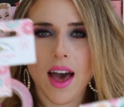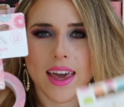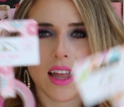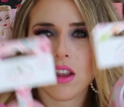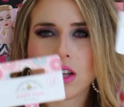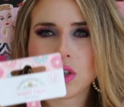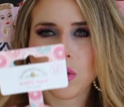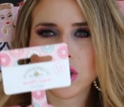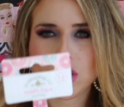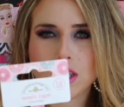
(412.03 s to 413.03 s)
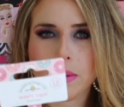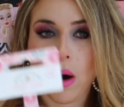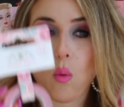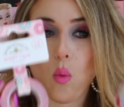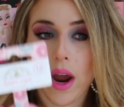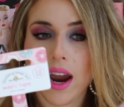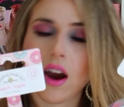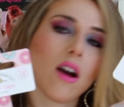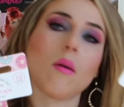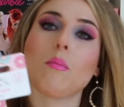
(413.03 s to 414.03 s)
I get lots of questions about
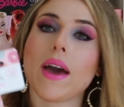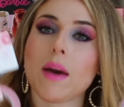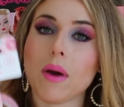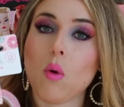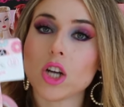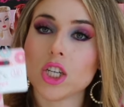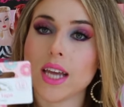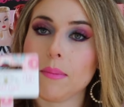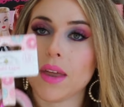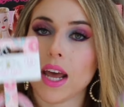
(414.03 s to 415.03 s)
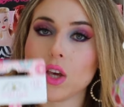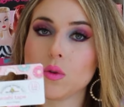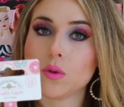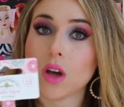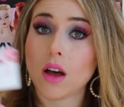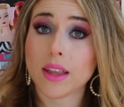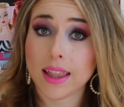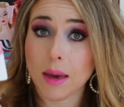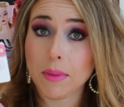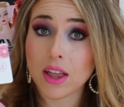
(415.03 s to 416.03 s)
where I get my washi tape that I use on the
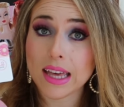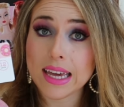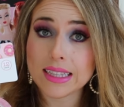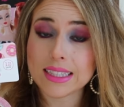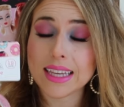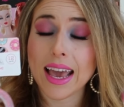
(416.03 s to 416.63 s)
Glam Mail kits,